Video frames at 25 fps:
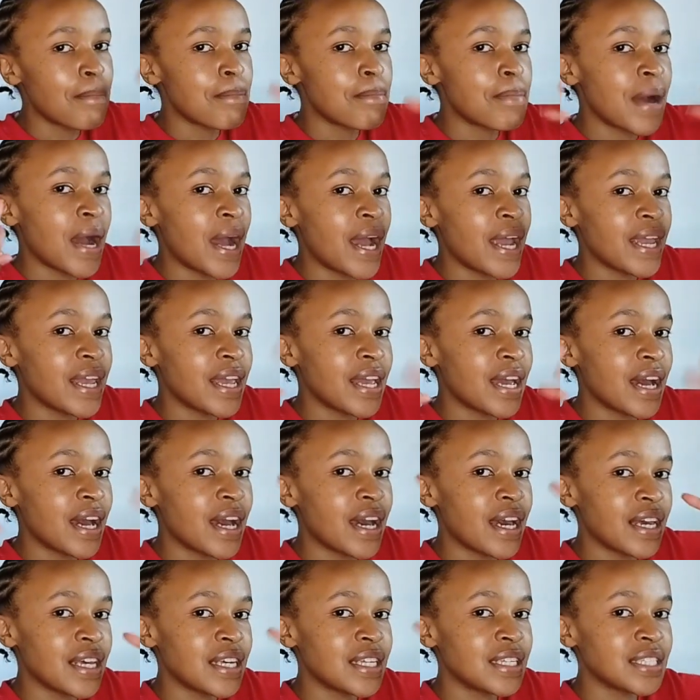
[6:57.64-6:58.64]
Bye
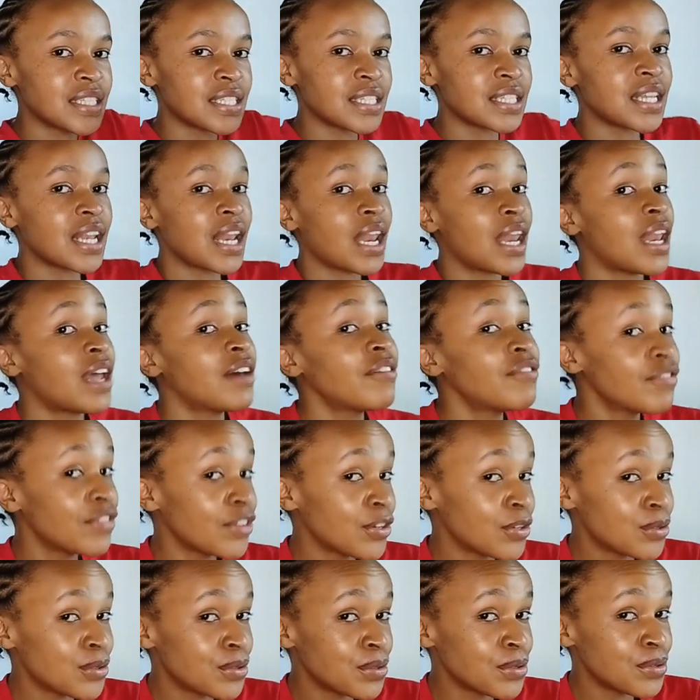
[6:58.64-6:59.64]
guys, love
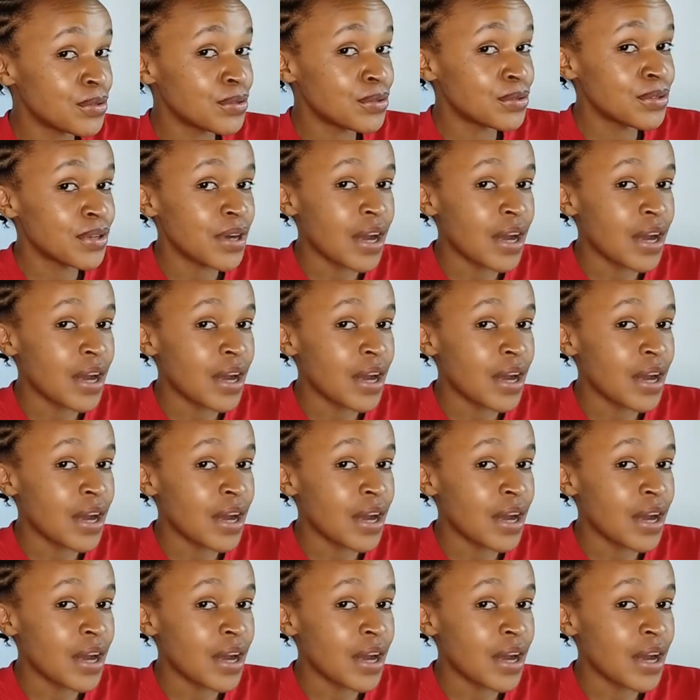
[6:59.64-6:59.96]
you